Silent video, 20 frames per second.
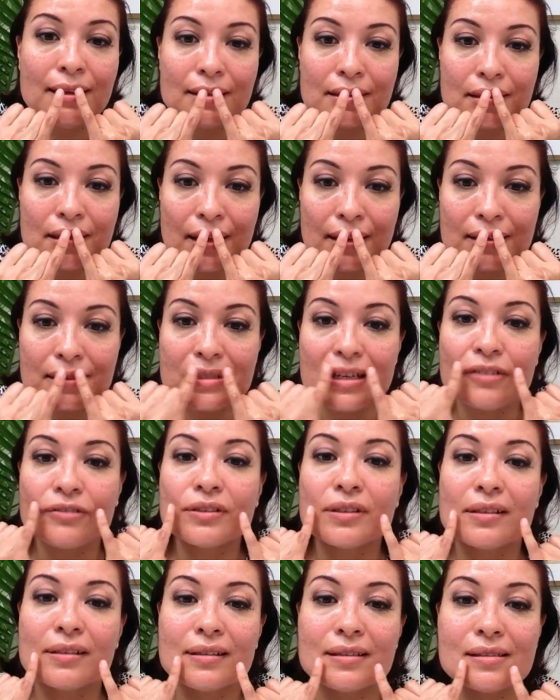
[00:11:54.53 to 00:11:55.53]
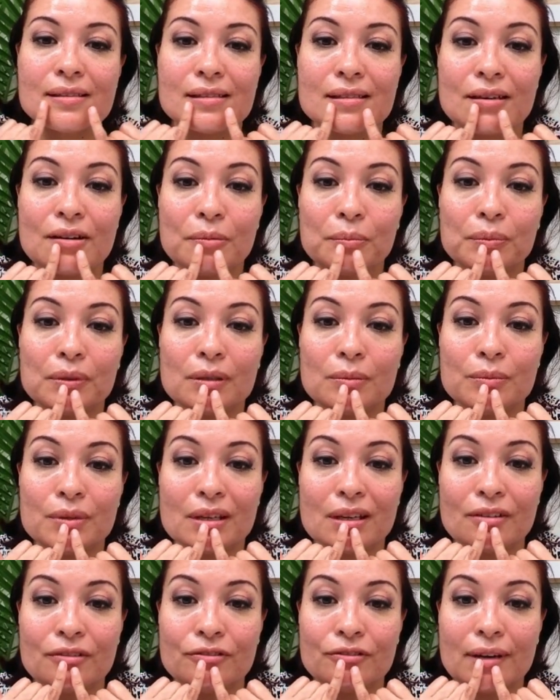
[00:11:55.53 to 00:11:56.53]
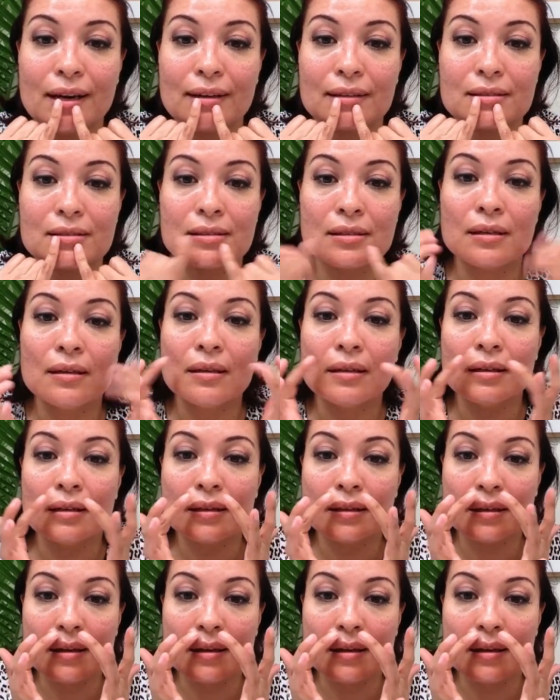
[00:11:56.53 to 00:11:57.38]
and I definitely see a plumping effect.